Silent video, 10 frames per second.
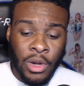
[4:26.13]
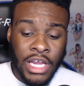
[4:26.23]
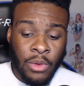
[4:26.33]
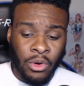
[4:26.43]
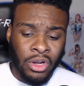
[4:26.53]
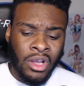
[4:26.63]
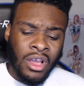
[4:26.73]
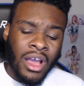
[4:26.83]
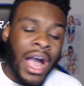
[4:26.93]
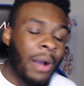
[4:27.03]
when they were,
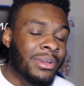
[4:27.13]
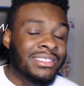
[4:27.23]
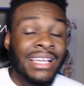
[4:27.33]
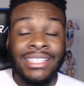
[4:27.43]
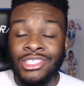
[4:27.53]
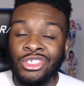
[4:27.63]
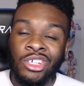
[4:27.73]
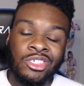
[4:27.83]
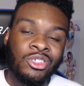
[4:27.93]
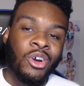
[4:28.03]
I would say,
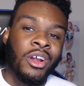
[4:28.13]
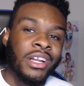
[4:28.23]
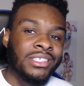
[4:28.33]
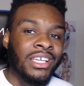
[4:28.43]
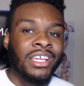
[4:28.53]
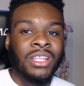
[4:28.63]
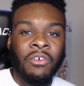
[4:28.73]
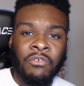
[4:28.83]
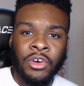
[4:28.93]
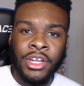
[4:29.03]
just starting to get in
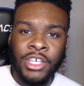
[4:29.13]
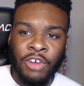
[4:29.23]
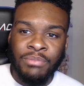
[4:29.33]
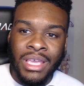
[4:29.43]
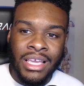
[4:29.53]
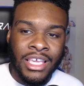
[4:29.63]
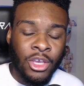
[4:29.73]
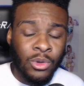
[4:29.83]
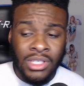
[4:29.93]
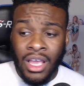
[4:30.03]
the footing of being
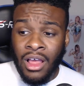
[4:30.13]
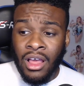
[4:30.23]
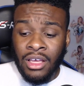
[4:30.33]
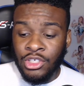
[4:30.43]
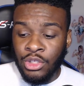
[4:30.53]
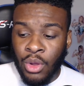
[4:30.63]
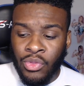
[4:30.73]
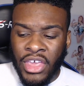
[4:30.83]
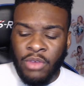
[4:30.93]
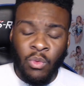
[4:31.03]
heels. You
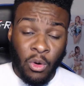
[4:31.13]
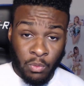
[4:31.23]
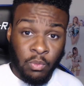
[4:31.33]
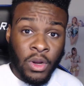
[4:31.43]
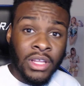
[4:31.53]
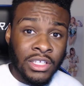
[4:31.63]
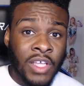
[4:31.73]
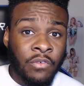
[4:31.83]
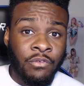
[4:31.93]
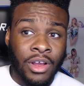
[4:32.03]
know, they were really
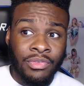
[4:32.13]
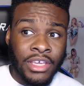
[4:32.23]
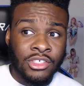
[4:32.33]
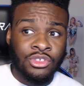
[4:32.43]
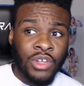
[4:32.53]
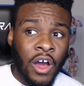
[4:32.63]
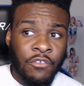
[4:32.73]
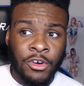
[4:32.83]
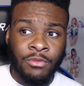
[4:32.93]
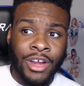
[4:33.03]
different. They stood
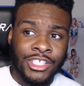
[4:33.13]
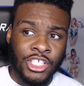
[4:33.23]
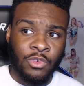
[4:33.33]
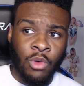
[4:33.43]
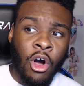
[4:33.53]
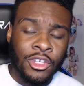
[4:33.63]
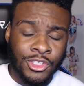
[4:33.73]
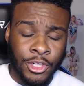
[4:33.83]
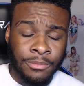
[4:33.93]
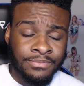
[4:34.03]
out from the rest of the
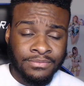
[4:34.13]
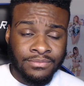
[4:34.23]
roster.